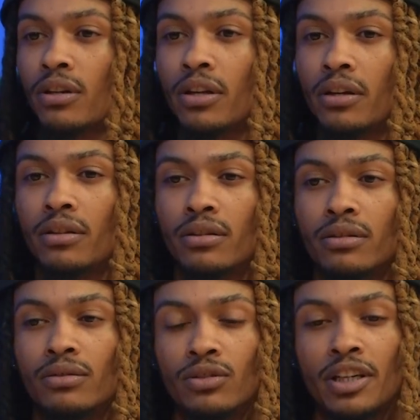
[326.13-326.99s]
Like,
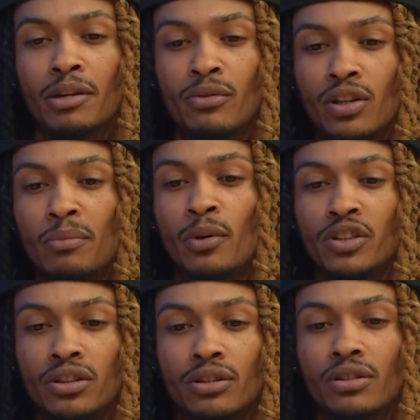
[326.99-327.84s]
just, like really
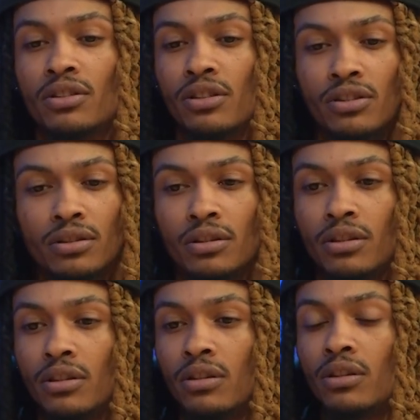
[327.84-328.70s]
pushing
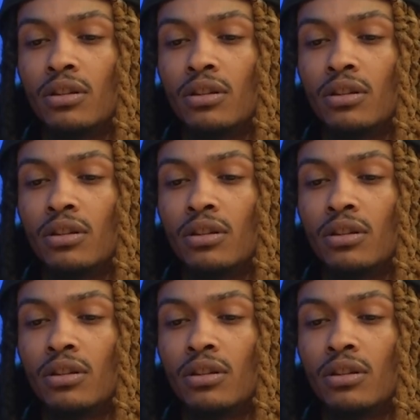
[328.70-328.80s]
consistently,